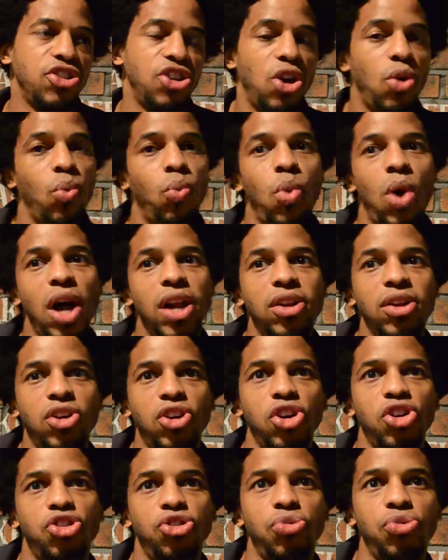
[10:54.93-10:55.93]
You know, what
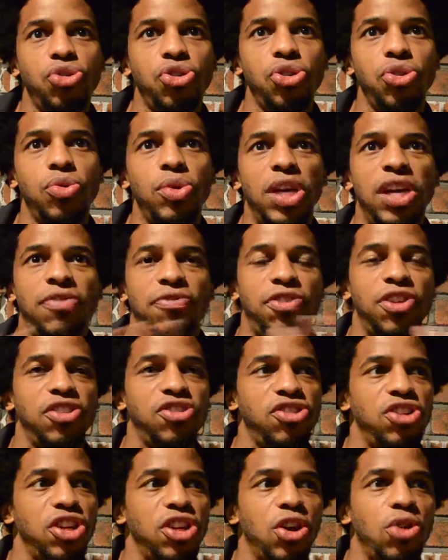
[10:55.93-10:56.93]
could you do if this
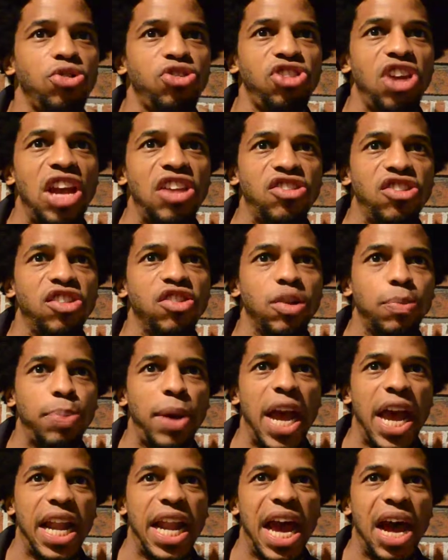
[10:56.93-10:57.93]
negotiation doesn't
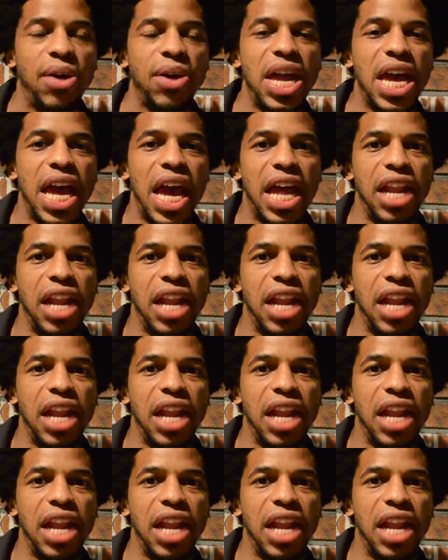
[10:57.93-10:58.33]
pan out?